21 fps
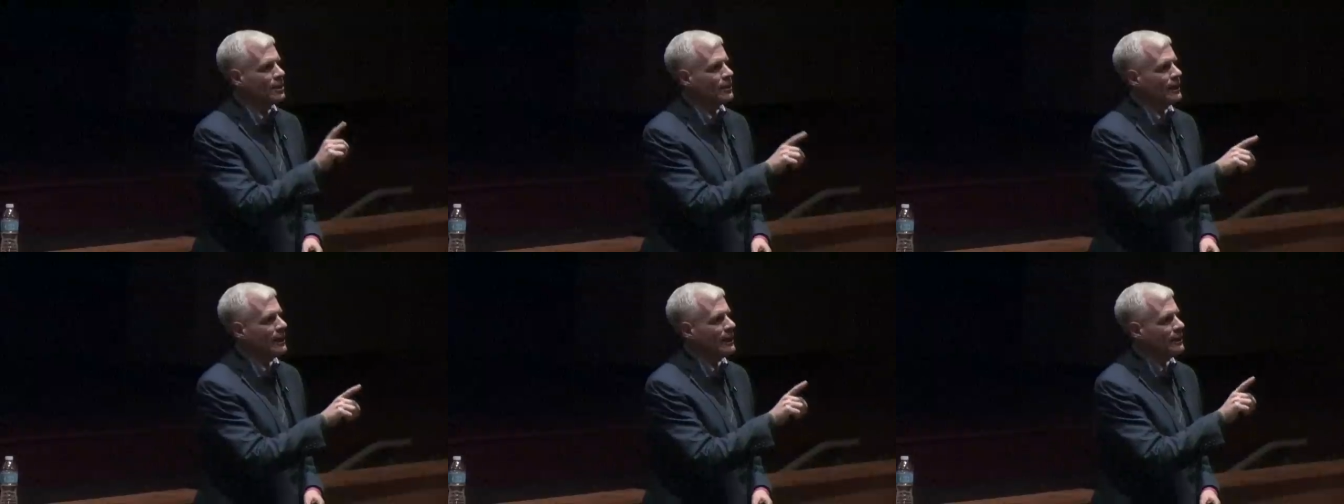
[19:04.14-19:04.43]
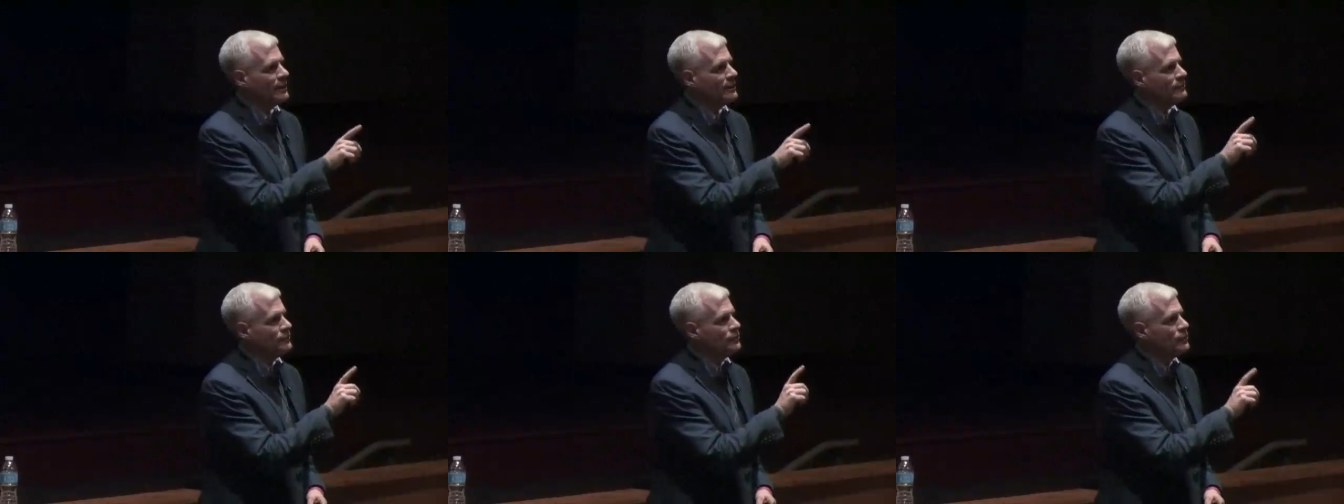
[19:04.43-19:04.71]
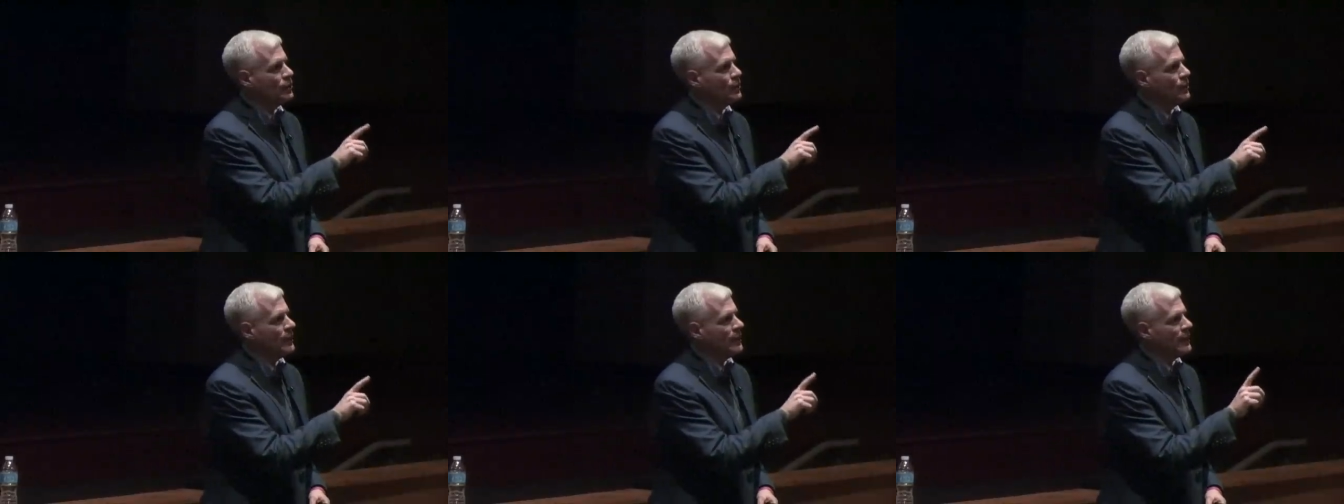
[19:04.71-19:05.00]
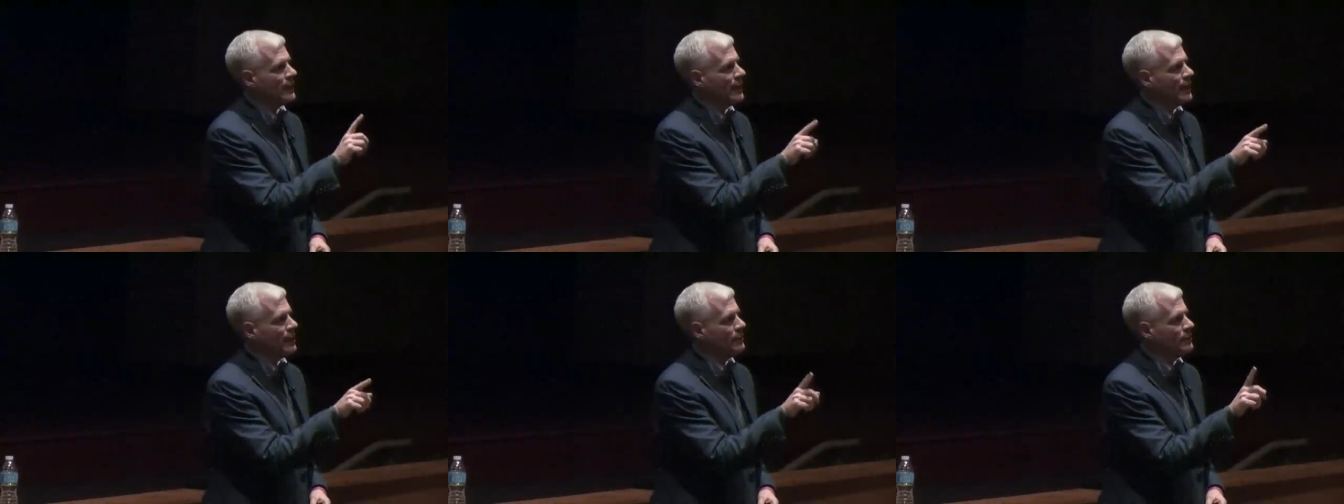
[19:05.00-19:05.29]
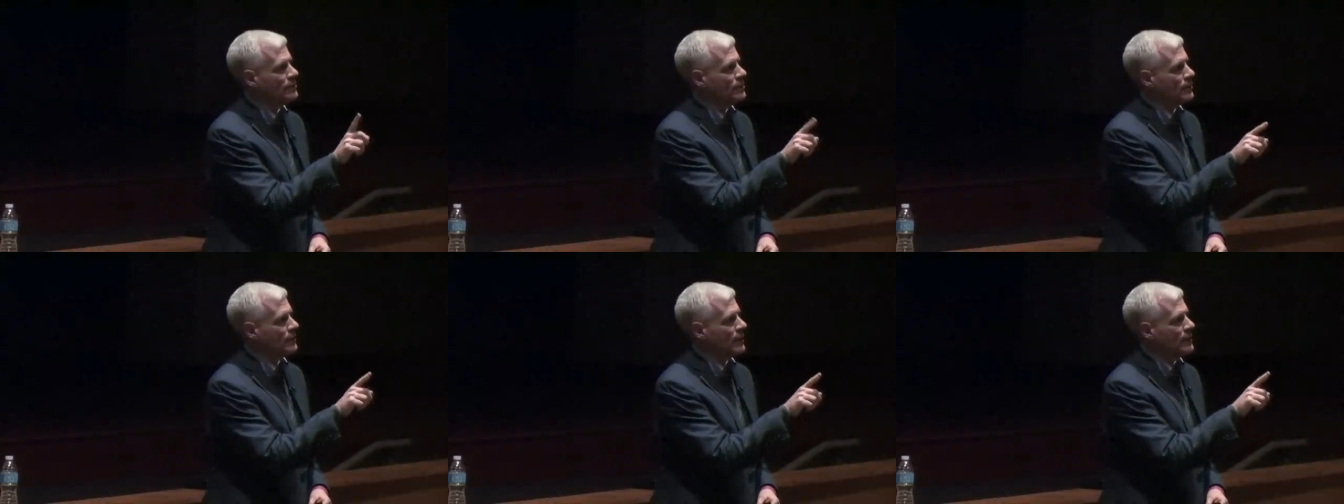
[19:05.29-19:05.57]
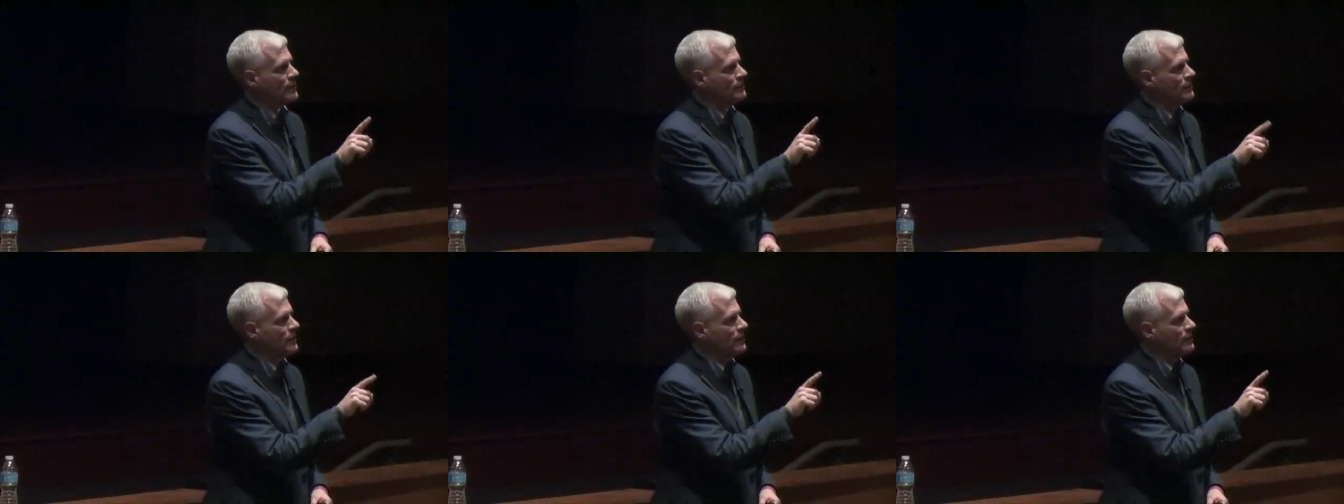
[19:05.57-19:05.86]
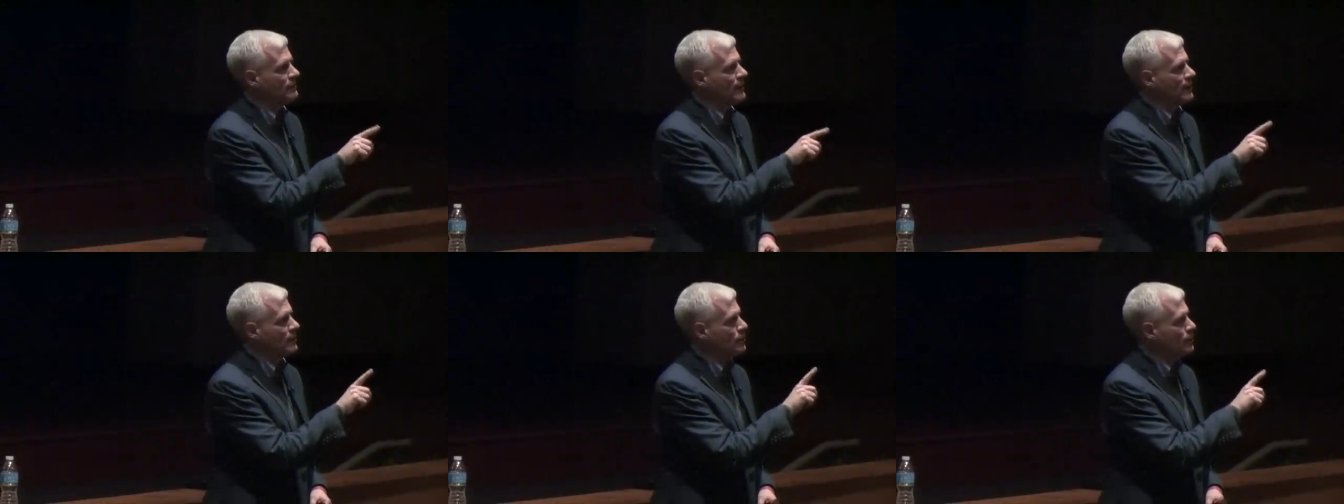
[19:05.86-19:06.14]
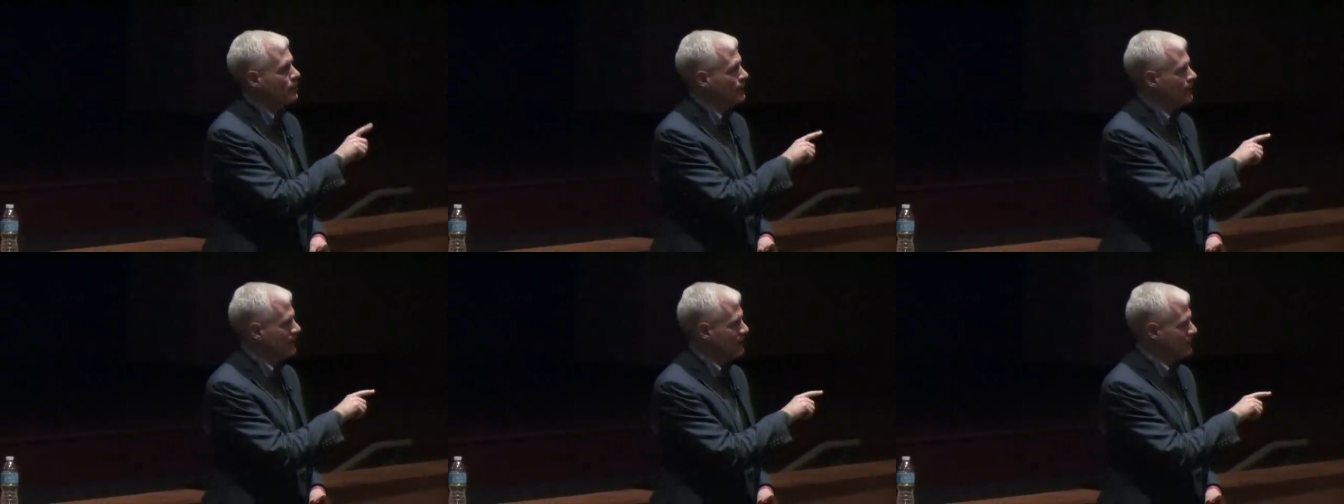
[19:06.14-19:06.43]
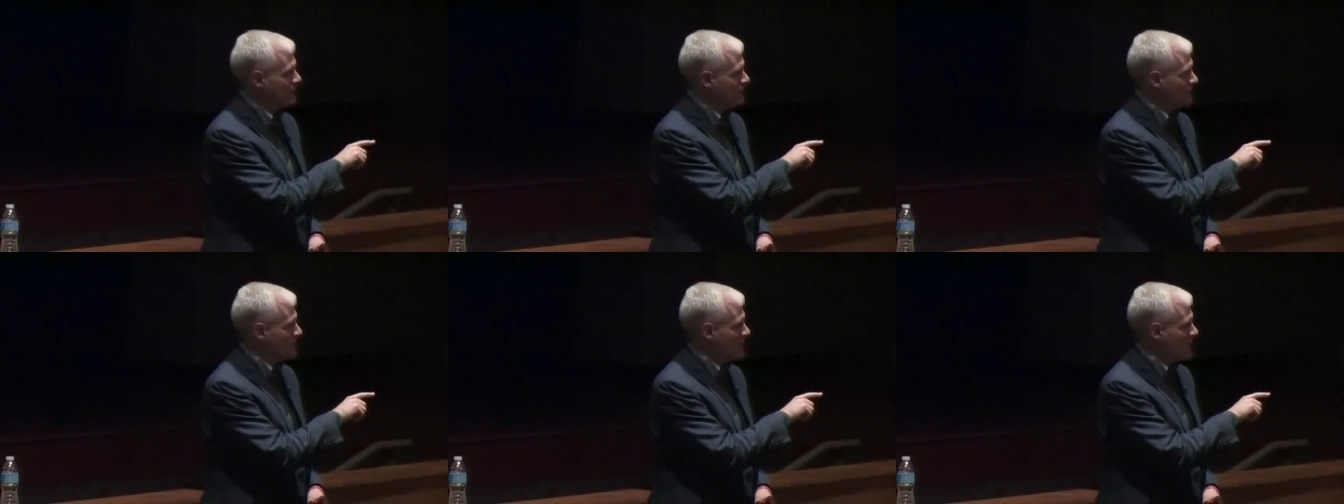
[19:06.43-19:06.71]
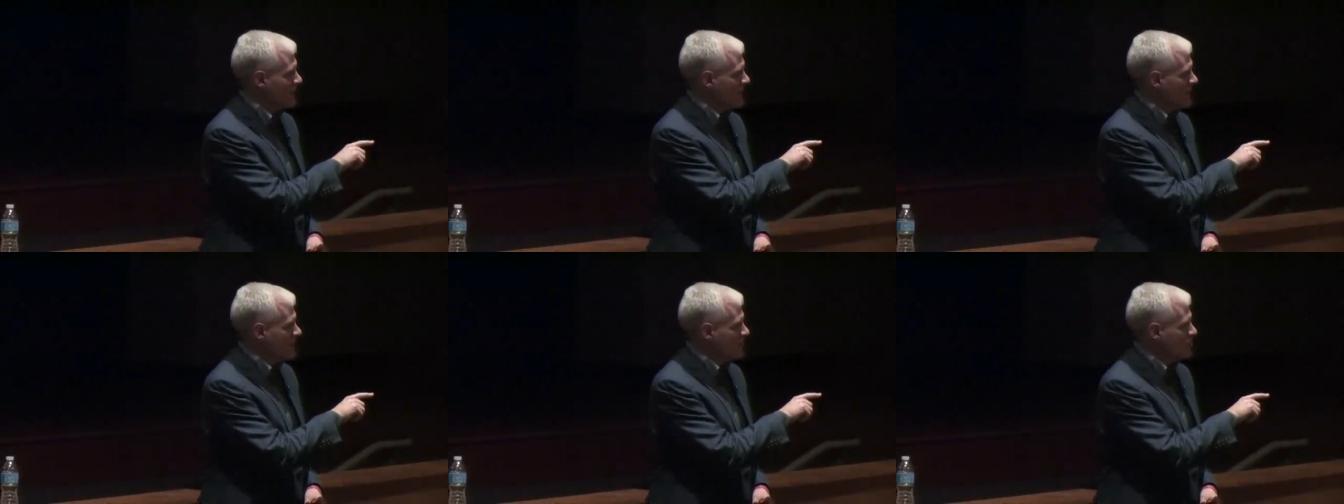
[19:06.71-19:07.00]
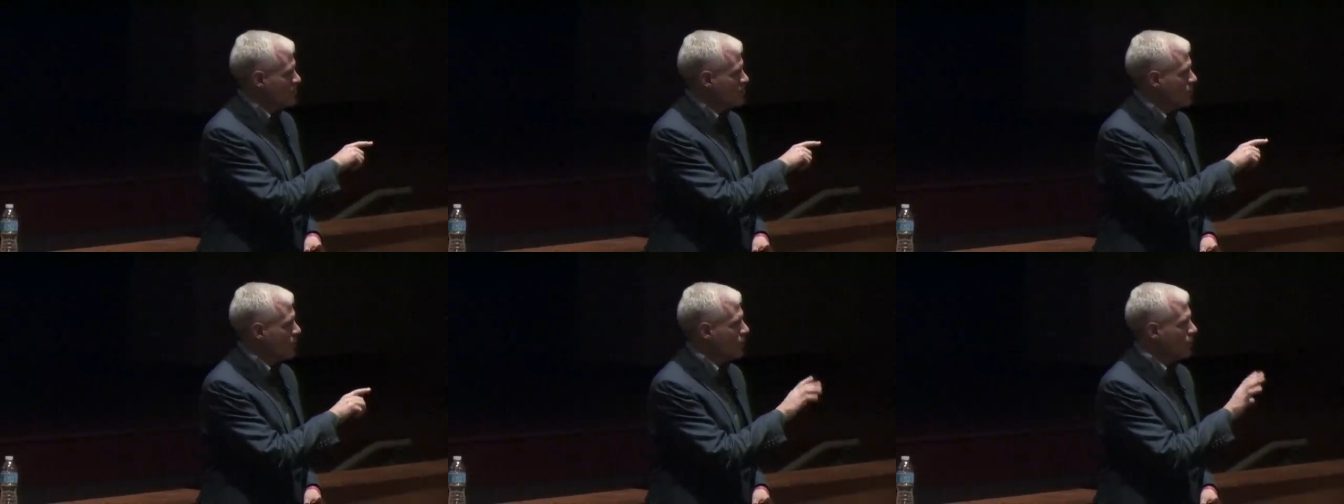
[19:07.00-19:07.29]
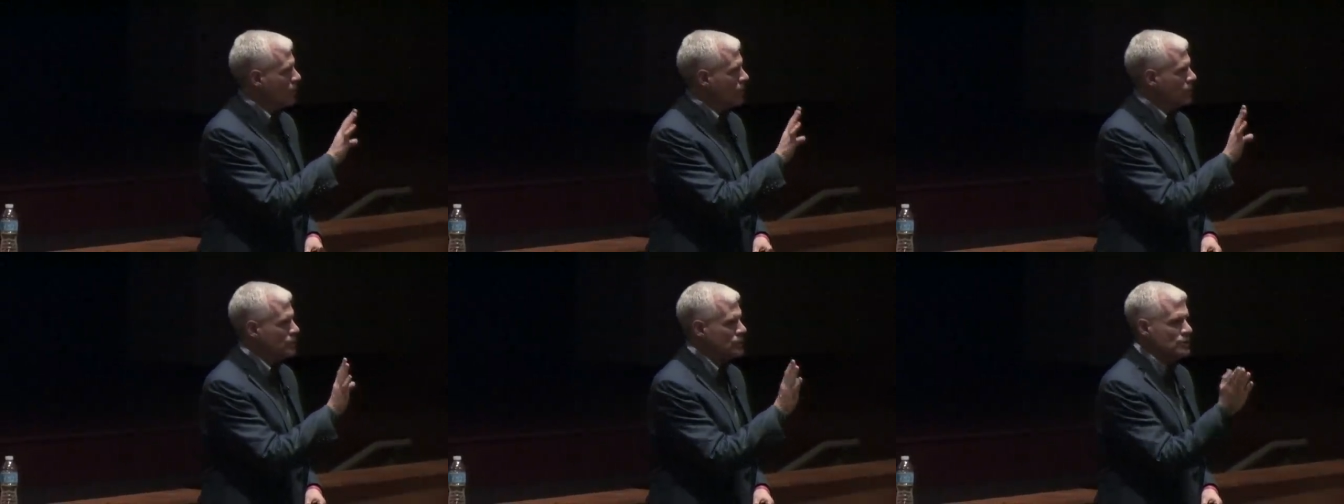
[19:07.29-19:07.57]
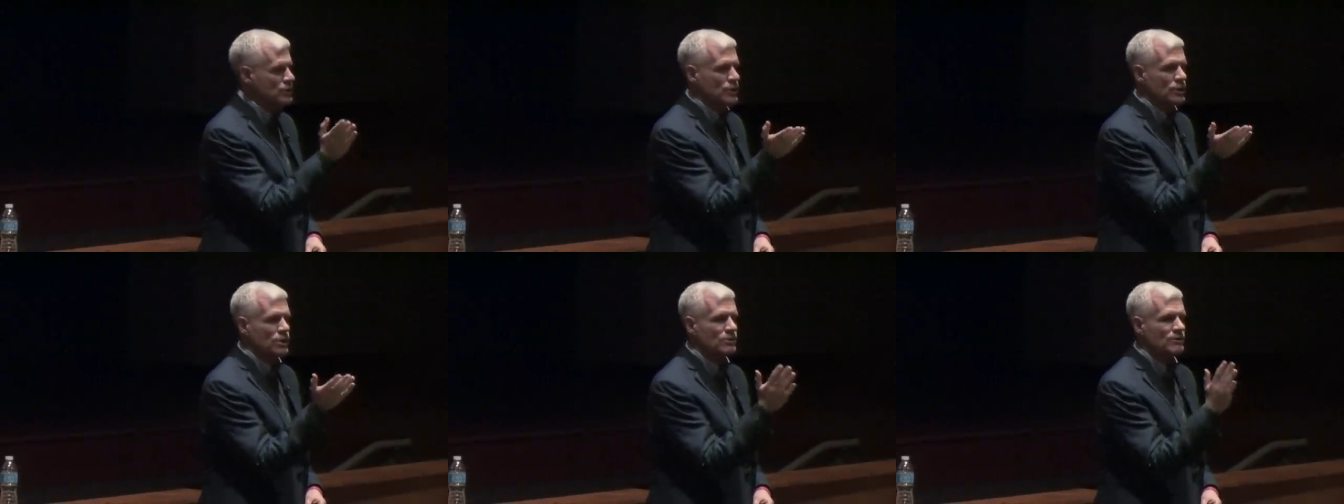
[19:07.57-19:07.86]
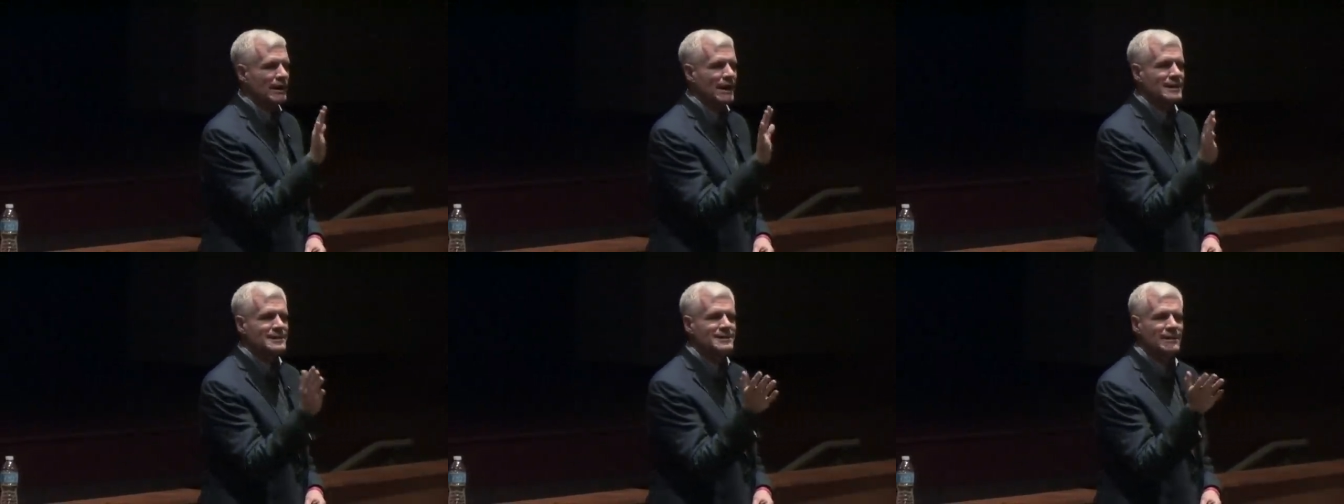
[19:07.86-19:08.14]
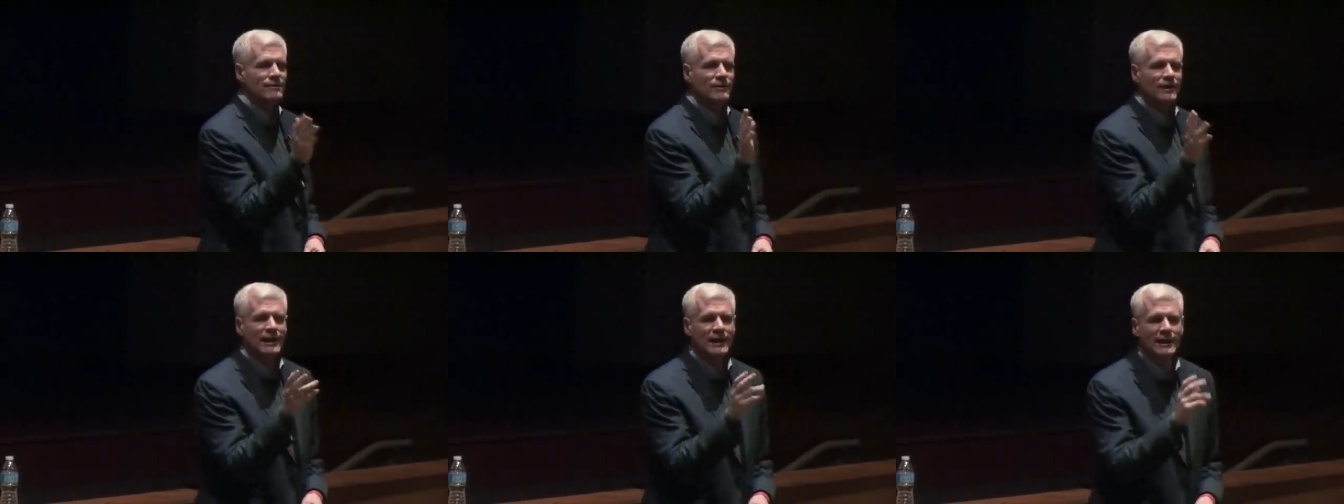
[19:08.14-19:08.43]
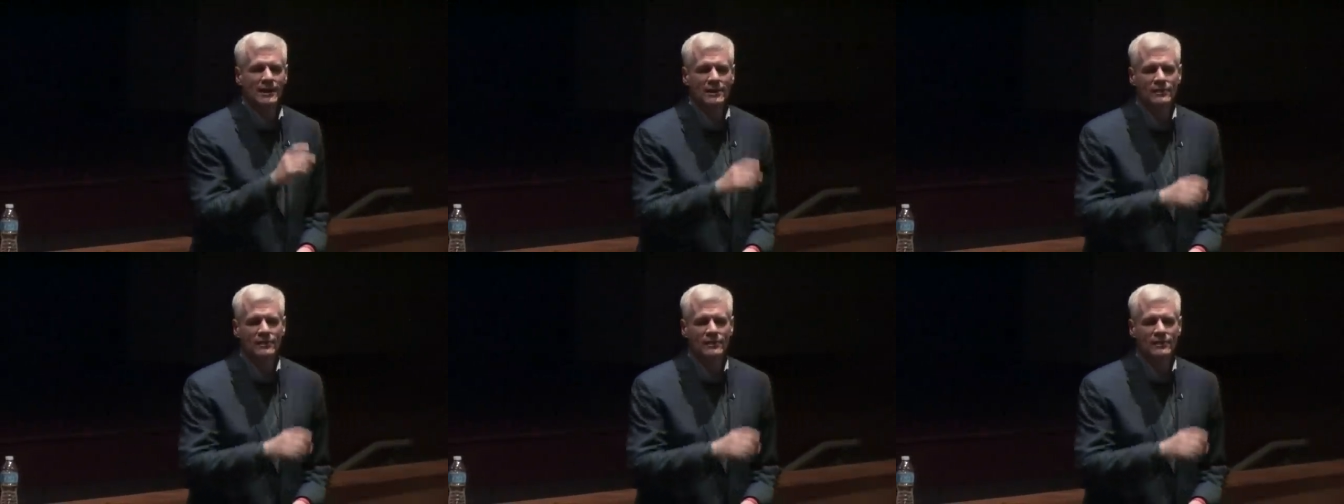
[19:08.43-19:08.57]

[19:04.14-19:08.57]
grade of doing. I want the grade to be about learning. So do your grades ever get